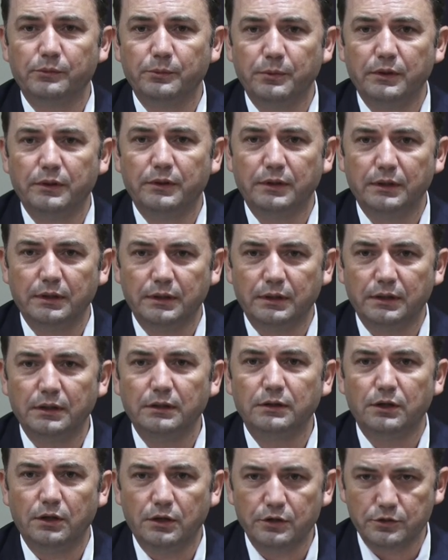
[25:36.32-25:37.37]
with the
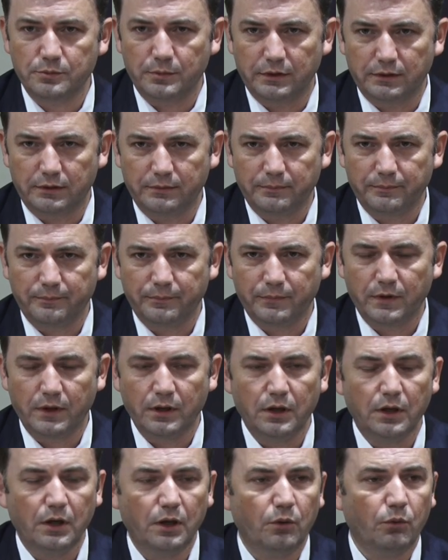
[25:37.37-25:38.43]
enlargement.
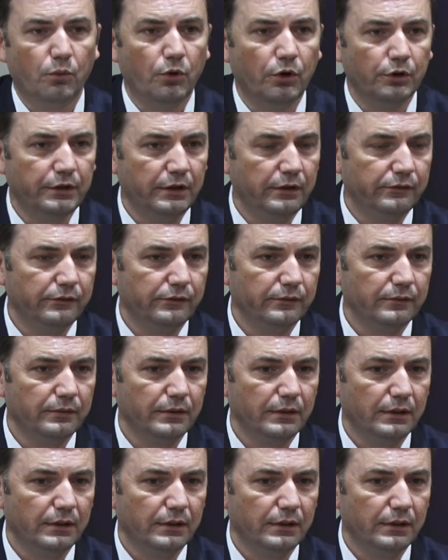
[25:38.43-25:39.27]
One is